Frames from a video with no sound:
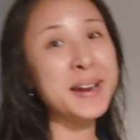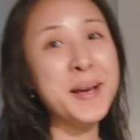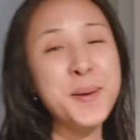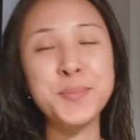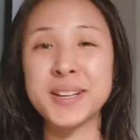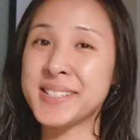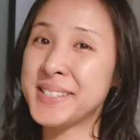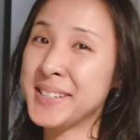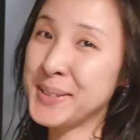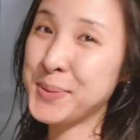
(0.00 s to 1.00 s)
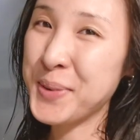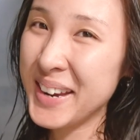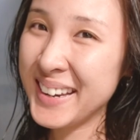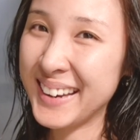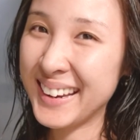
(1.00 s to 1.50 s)
now because it is
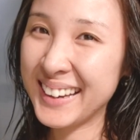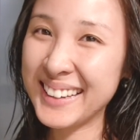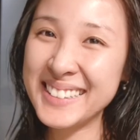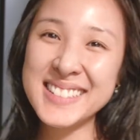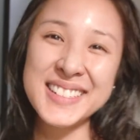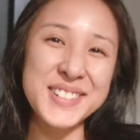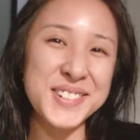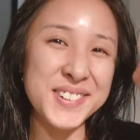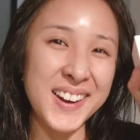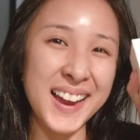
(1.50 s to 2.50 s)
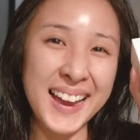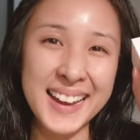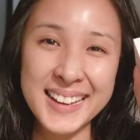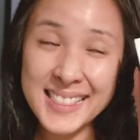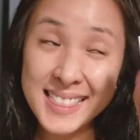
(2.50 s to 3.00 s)
waiting to
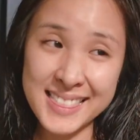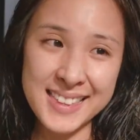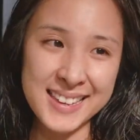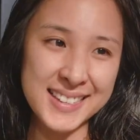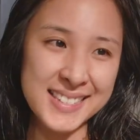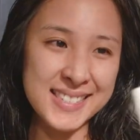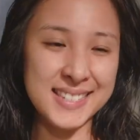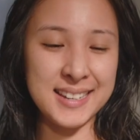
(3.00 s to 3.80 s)
try this.